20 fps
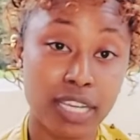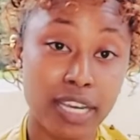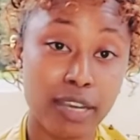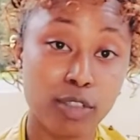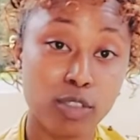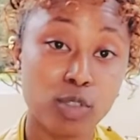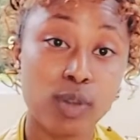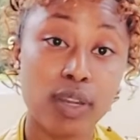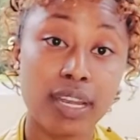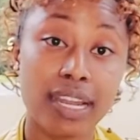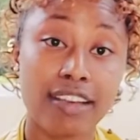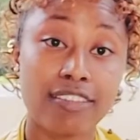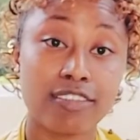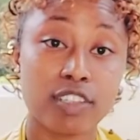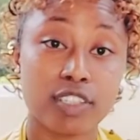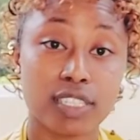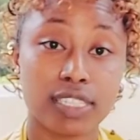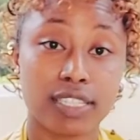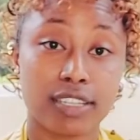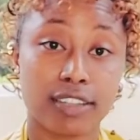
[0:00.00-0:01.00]
how to love
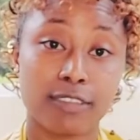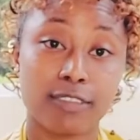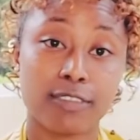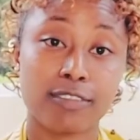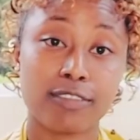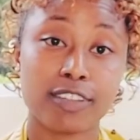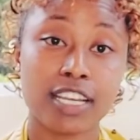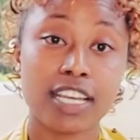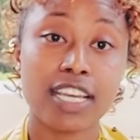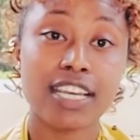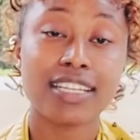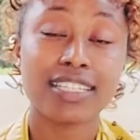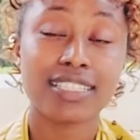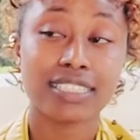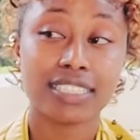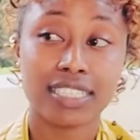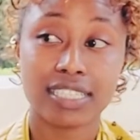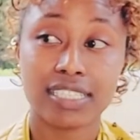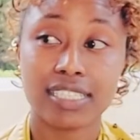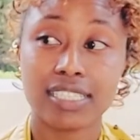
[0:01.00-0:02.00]
yourself
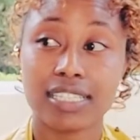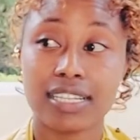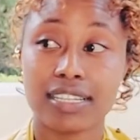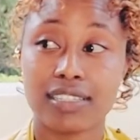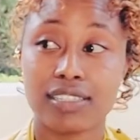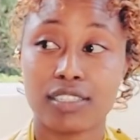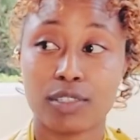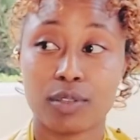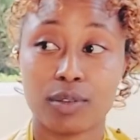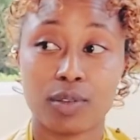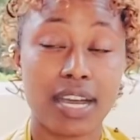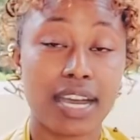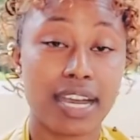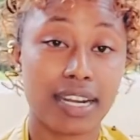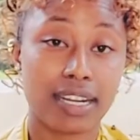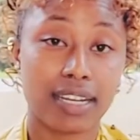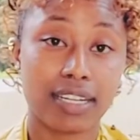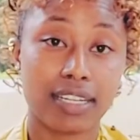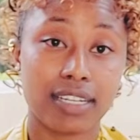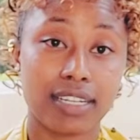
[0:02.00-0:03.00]
just as you
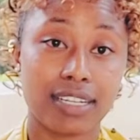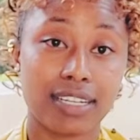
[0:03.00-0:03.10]
are.